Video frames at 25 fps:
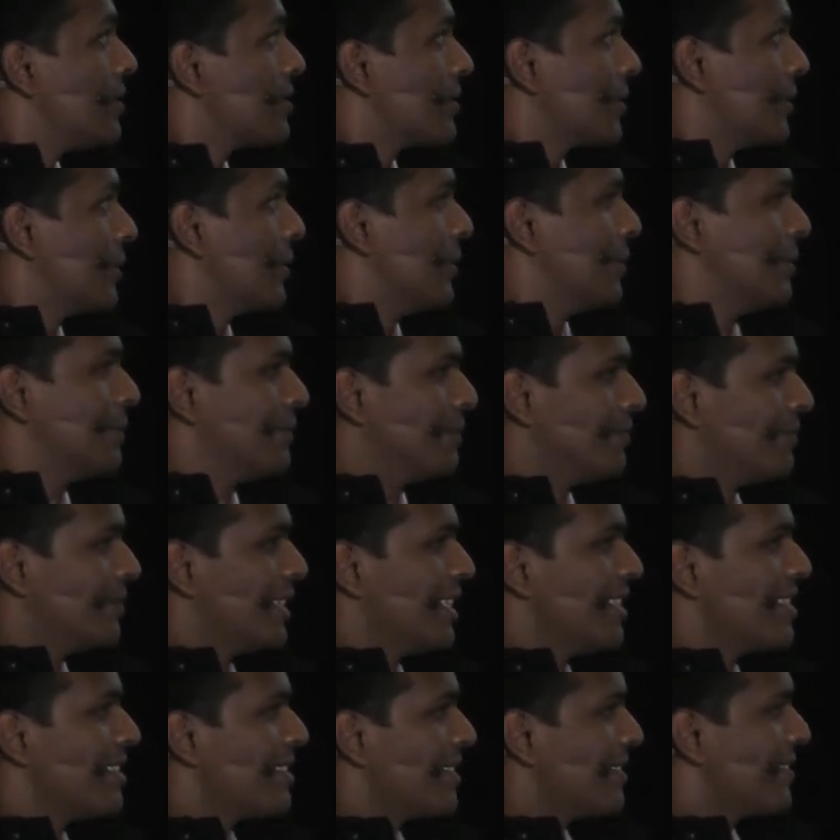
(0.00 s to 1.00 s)
So
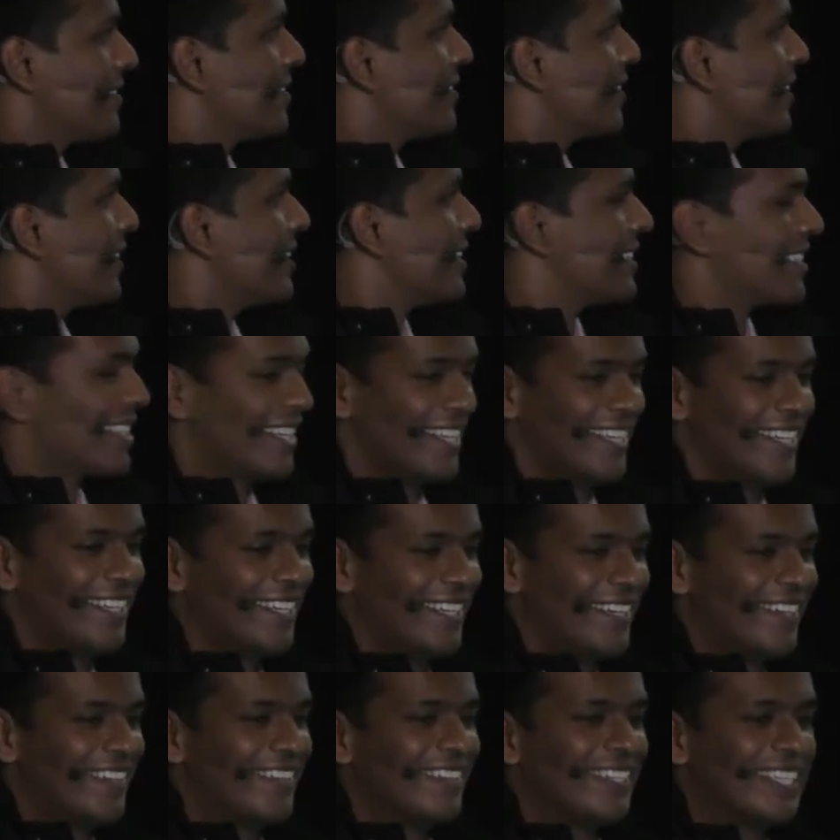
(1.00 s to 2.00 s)
this is
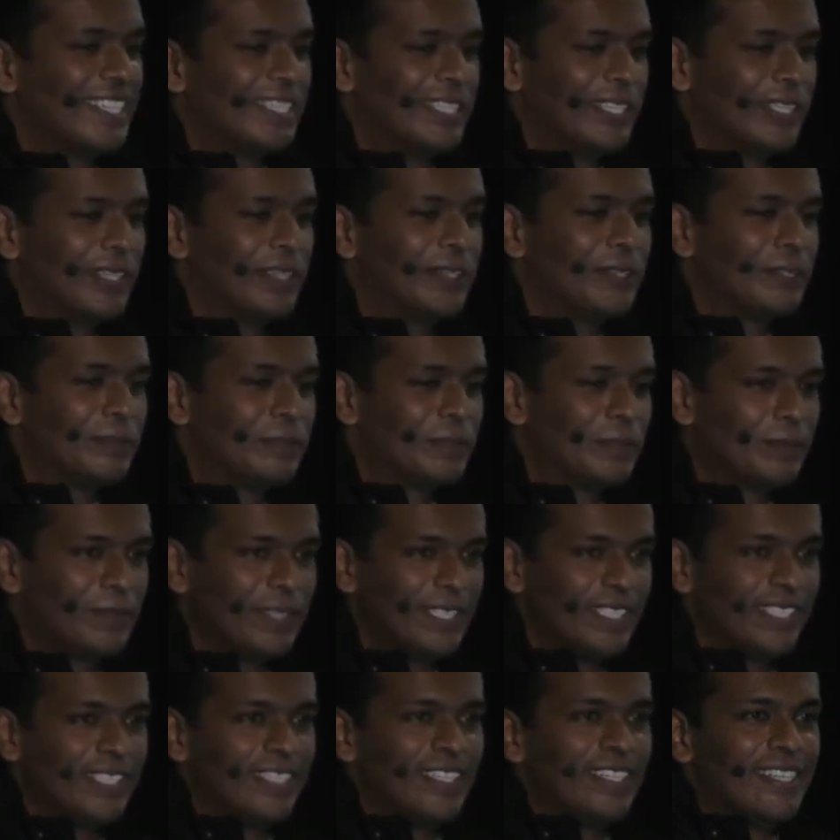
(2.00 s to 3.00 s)
a really cute
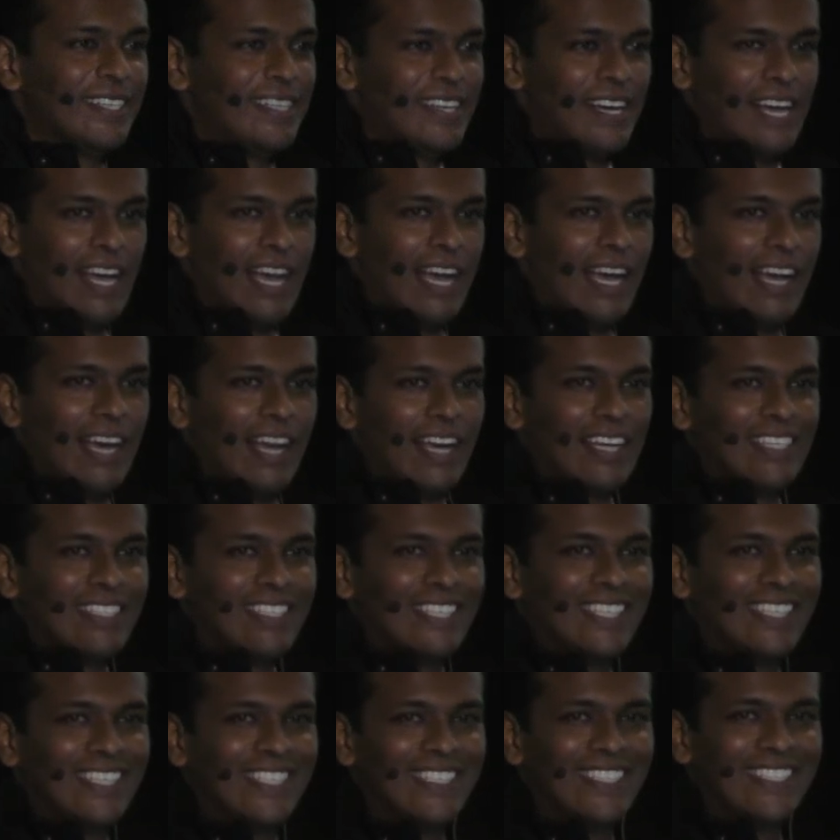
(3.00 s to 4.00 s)
puppy,
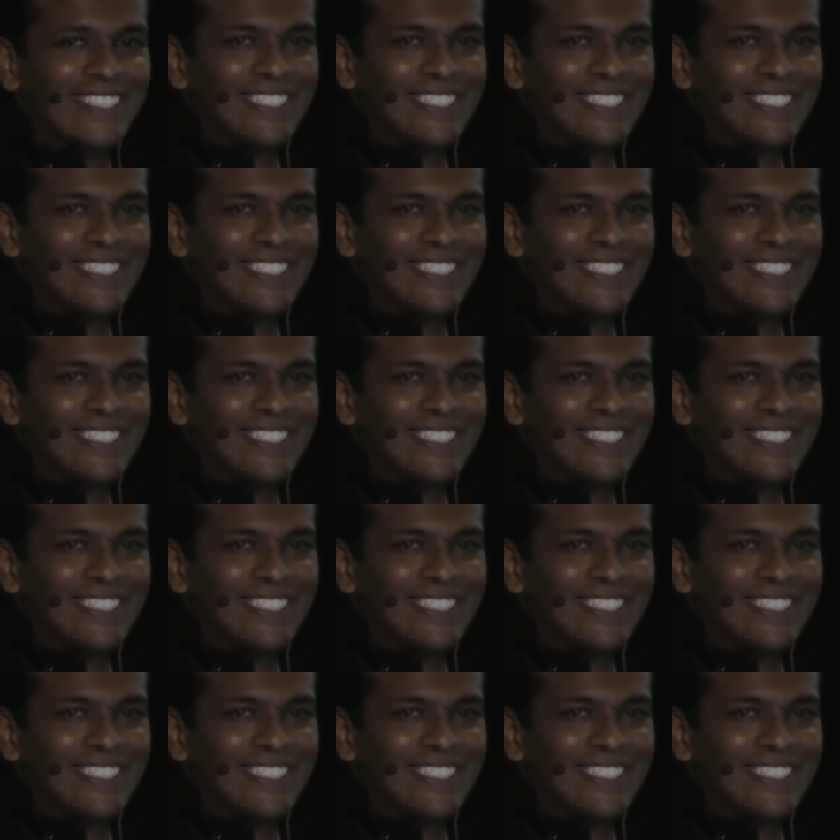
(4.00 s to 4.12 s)
and